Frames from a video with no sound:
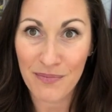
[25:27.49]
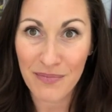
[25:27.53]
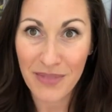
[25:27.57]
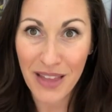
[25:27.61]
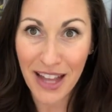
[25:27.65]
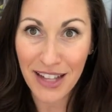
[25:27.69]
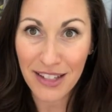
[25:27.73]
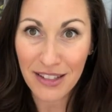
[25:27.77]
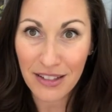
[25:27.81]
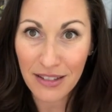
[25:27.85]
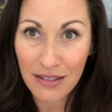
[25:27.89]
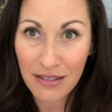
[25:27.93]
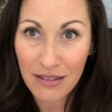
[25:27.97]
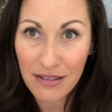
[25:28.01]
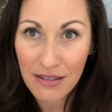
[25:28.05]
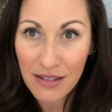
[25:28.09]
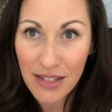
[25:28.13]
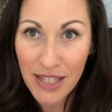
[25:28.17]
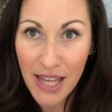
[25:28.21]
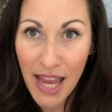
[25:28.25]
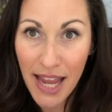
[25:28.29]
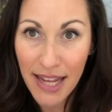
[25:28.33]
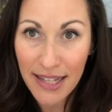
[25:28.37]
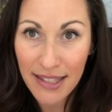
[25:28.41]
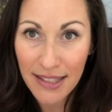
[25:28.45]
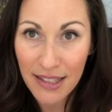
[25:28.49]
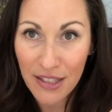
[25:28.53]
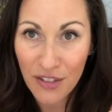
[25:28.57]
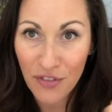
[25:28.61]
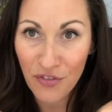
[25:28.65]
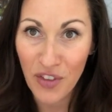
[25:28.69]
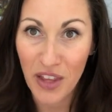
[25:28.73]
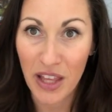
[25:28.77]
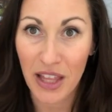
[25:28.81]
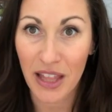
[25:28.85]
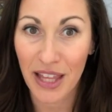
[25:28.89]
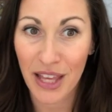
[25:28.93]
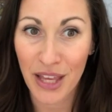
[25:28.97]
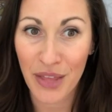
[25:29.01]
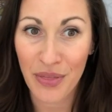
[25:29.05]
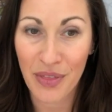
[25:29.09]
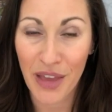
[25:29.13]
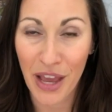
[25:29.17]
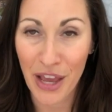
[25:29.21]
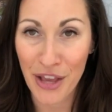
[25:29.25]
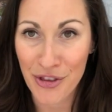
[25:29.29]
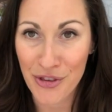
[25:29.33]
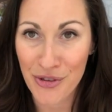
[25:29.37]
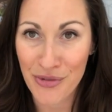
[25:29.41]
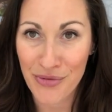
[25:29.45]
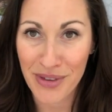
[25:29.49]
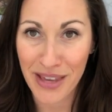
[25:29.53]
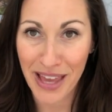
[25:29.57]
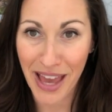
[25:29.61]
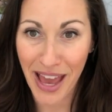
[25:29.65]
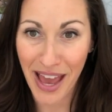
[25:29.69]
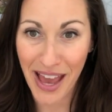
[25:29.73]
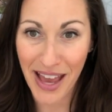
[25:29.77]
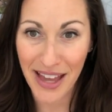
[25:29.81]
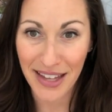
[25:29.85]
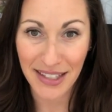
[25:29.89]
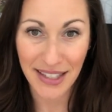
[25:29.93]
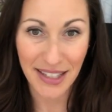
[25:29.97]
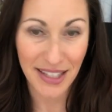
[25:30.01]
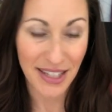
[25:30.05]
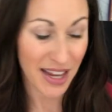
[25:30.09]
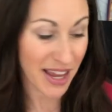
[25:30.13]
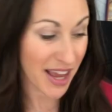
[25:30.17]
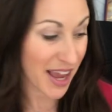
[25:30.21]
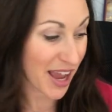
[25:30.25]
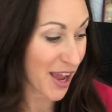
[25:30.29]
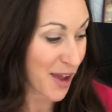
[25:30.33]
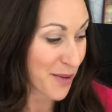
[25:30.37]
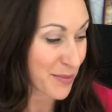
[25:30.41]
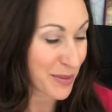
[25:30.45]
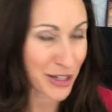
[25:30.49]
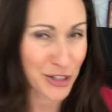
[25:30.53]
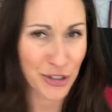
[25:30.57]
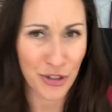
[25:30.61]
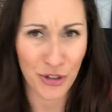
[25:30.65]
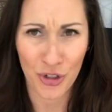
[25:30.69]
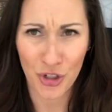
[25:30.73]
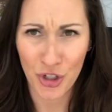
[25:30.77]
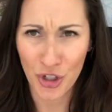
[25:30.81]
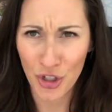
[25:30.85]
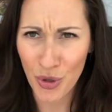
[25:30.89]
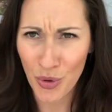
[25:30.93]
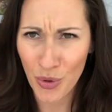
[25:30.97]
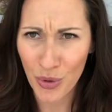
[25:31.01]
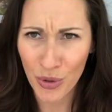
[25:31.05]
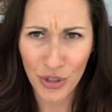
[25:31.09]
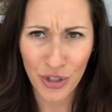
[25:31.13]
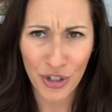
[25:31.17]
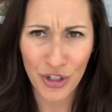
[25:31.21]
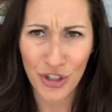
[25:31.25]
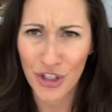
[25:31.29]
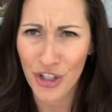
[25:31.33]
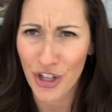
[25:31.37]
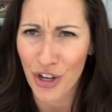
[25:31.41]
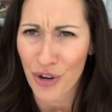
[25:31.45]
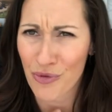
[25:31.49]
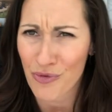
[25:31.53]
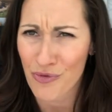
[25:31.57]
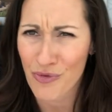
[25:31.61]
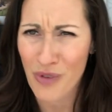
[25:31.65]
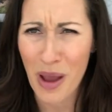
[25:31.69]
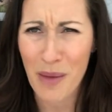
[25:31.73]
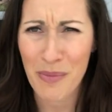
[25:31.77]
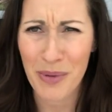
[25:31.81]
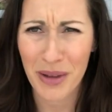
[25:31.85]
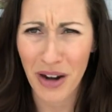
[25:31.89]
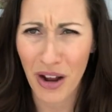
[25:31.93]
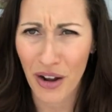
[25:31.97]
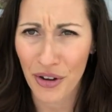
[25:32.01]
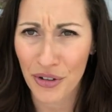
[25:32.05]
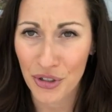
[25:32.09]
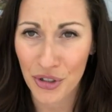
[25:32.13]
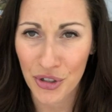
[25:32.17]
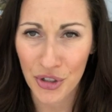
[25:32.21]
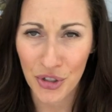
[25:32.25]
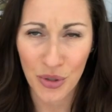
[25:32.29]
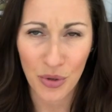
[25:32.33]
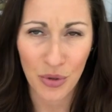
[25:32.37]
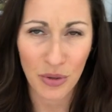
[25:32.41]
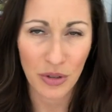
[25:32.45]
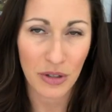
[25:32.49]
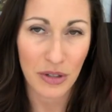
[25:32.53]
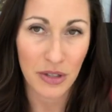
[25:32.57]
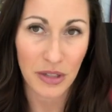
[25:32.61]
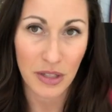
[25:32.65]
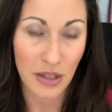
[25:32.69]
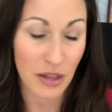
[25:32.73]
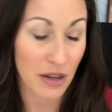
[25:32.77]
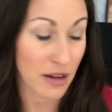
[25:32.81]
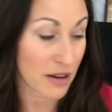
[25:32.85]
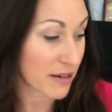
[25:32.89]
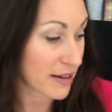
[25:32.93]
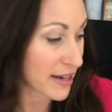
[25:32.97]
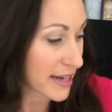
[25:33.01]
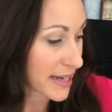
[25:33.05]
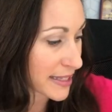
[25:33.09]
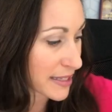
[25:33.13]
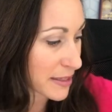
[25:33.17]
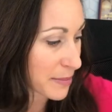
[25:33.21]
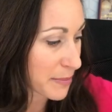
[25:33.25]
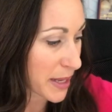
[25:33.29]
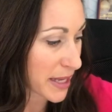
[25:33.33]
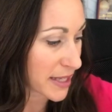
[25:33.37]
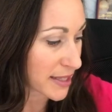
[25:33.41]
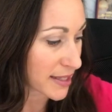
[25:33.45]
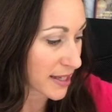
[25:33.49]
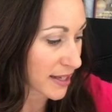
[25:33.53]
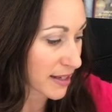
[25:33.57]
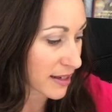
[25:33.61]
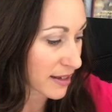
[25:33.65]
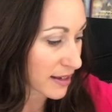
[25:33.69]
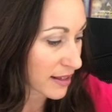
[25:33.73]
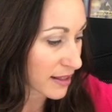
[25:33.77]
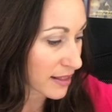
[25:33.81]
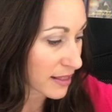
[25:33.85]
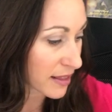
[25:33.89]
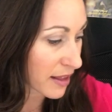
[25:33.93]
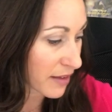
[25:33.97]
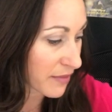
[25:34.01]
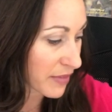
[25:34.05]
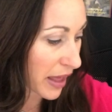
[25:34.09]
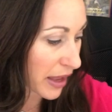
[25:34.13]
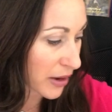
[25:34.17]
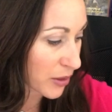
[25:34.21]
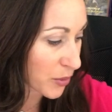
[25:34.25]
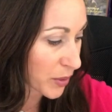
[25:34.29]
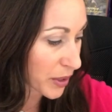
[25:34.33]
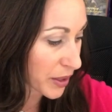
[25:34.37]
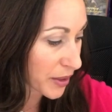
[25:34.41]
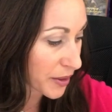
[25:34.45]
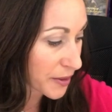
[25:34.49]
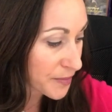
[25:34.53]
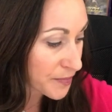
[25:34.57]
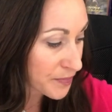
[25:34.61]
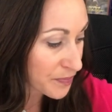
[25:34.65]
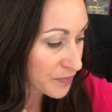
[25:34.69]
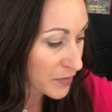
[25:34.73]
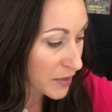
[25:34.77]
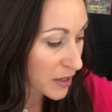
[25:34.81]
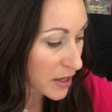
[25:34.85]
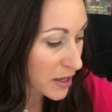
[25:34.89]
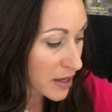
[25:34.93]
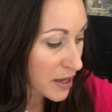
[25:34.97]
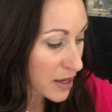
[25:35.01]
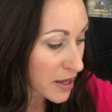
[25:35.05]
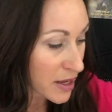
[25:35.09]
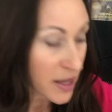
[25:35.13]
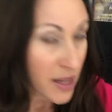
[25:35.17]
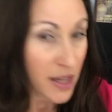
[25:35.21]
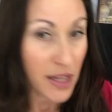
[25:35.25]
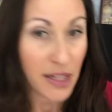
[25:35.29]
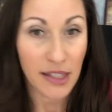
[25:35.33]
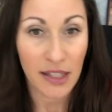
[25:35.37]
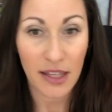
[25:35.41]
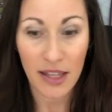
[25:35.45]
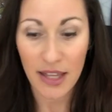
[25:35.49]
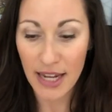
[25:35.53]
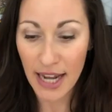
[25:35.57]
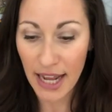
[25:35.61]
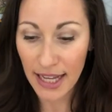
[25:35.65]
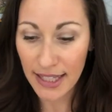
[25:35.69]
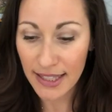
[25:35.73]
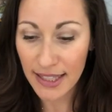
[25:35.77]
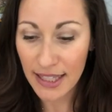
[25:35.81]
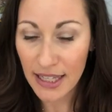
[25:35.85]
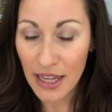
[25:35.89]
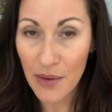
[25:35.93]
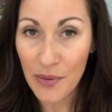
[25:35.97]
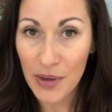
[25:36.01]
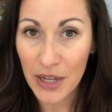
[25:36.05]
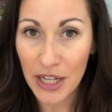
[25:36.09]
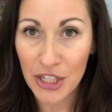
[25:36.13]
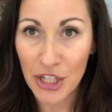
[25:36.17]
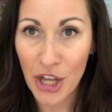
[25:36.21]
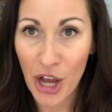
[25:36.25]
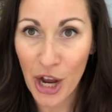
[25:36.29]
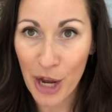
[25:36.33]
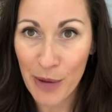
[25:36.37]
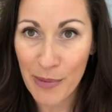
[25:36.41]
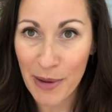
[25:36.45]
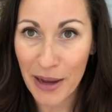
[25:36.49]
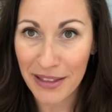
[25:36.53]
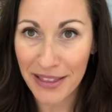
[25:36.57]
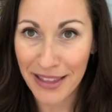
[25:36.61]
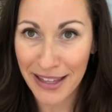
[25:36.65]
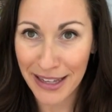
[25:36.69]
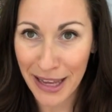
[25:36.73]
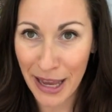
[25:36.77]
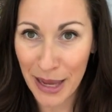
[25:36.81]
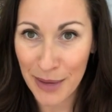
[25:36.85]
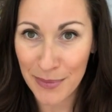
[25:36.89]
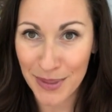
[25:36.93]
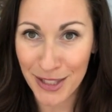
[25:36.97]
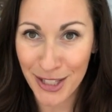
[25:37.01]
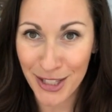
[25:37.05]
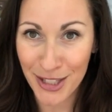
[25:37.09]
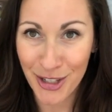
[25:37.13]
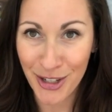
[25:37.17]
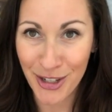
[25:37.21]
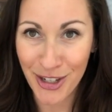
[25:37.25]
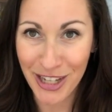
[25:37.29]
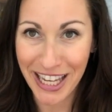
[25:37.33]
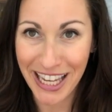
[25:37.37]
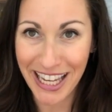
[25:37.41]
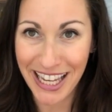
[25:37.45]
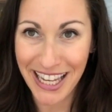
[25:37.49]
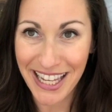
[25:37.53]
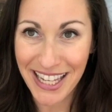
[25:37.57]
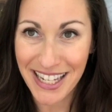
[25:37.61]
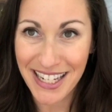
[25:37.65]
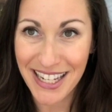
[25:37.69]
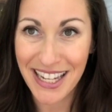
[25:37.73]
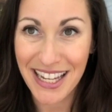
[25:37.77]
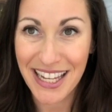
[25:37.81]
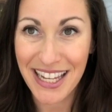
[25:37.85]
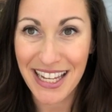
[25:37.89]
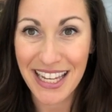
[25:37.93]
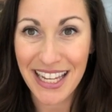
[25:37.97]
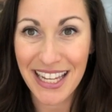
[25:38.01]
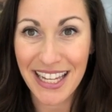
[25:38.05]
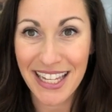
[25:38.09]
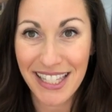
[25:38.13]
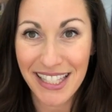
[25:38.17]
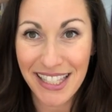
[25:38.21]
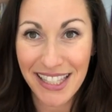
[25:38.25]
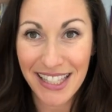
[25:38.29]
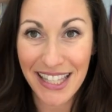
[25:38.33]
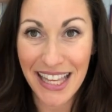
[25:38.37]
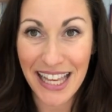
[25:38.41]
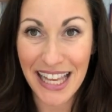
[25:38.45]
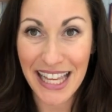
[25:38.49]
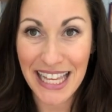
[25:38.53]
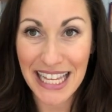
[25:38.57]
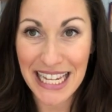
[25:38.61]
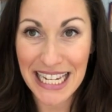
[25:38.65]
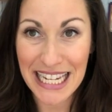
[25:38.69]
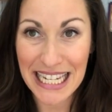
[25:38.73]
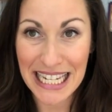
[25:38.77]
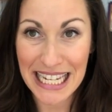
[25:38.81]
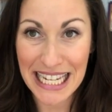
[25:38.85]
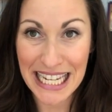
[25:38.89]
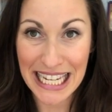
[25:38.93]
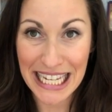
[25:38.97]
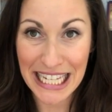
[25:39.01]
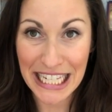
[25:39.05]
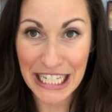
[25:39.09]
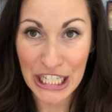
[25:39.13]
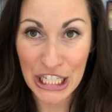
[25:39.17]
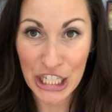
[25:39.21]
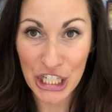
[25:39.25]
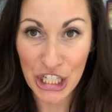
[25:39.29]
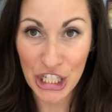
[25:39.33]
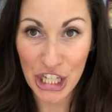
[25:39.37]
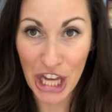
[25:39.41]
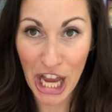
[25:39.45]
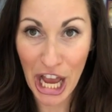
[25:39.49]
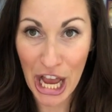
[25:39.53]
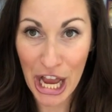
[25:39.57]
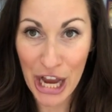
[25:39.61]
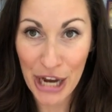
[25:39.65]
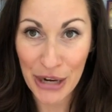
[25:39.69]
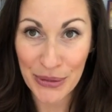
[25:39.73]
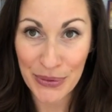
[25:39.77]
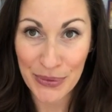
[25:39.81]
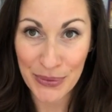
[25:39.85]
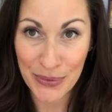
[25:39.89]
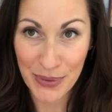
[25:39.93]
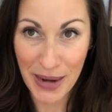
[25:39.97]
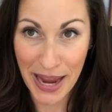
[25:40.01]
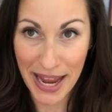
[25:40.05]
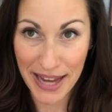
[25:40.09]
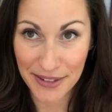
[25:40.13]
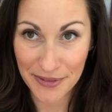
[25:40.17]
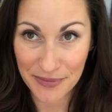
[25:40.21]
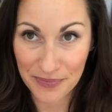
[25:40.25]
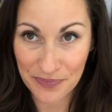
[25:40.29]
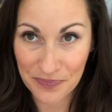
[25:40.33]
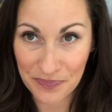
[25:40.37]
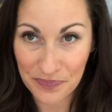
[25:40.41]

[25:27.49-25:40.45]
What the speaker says: that tense feeling that you get in your shoulders. You can rub it on your shoulders. Oh, it's amazing. Love that oil. So the next thing I want to talk about that comes in your kit is Ningxia Red.